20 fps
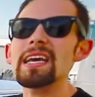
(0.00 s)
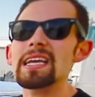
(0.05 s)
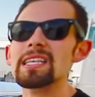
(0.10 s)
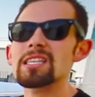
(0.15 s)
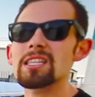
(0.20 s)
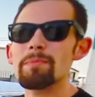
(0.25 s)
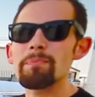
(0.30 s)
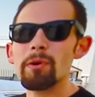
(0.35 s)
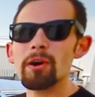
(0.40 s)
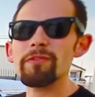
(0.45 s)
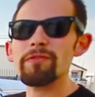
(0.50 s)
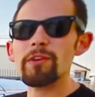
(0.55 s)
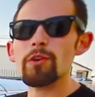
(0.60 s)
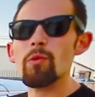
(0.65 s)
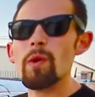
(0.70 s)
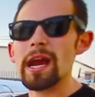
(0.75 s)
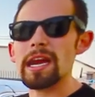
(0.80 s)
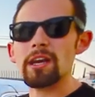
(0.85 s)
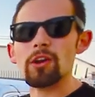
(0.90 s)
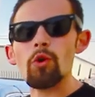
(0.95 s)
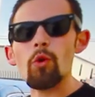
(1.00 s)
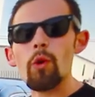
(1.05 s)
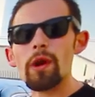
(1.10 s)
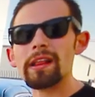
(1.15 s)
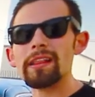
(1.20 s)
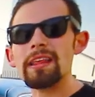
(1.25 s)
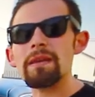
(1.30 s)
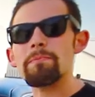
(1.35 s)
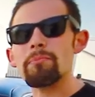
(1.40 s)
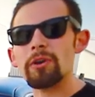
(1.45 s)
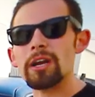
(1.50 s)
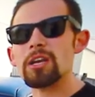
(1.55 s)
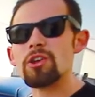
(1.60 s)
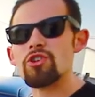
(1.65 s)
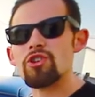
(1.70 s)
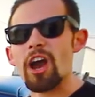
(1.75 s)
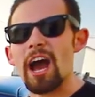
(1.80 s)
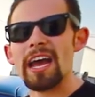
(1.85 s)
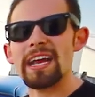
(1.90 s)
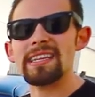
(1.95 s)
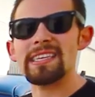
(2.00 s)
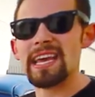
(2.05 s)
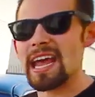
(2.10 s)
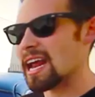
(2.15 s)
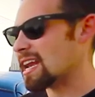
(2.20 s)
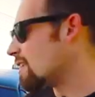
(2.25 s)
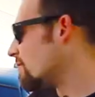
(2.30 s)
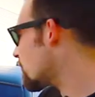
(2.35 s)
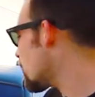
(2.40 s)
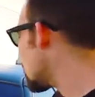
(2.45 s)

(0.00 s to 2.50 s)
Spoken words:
It's the perfect way to quickly bring shine to any